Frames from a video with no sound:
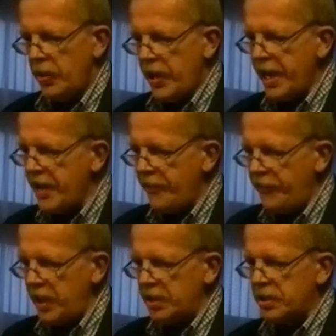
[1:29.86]
They have
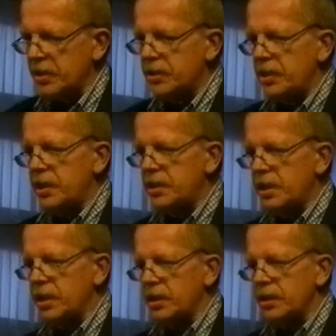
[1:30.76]
faces, these
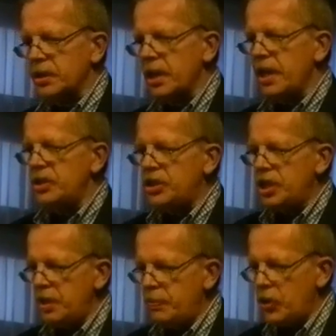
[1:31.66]
girls. In
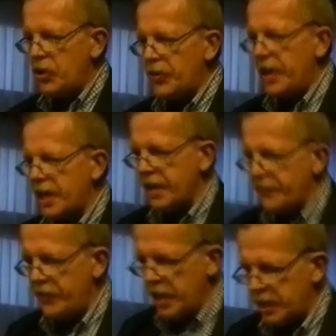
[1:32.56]
Chibok they
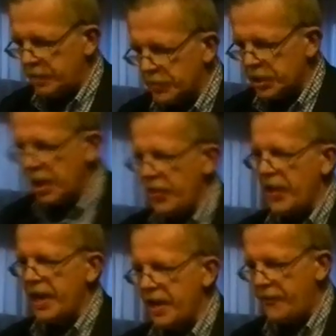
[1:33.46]
have names.
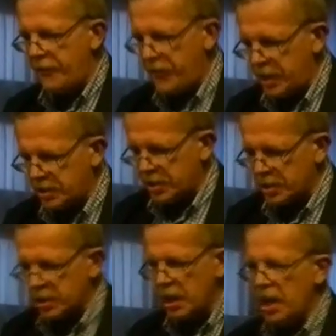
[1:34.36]
They have
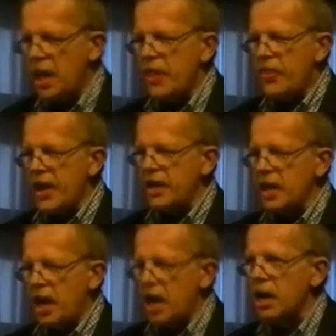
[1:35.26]
faces.
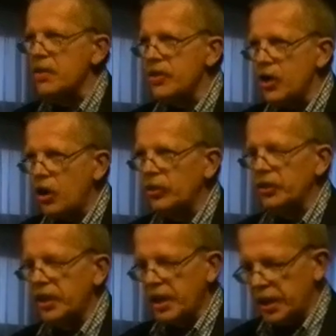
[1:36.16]
They are
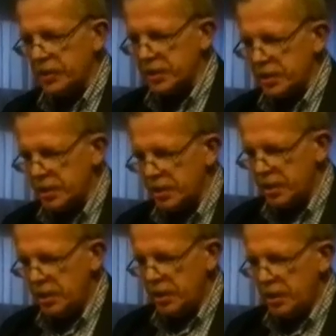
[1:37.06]
not cunts.
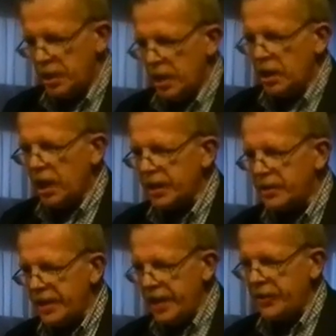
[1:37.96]

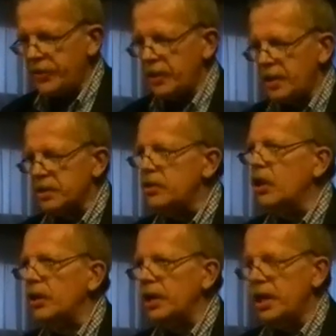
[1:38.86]
Like death is
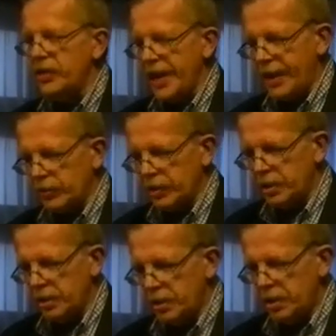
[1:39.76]
not a noun.
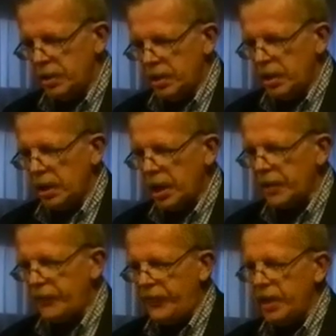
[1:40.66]

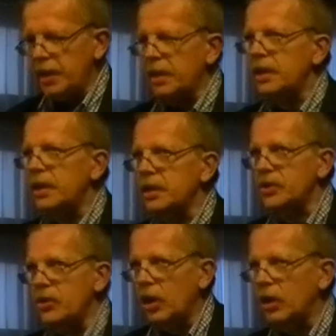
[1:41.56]
Like fear is
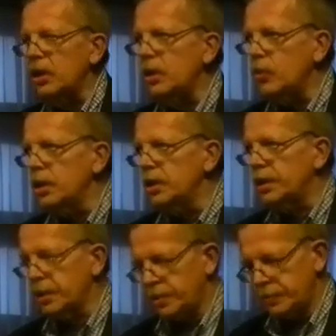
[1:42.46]
not a word.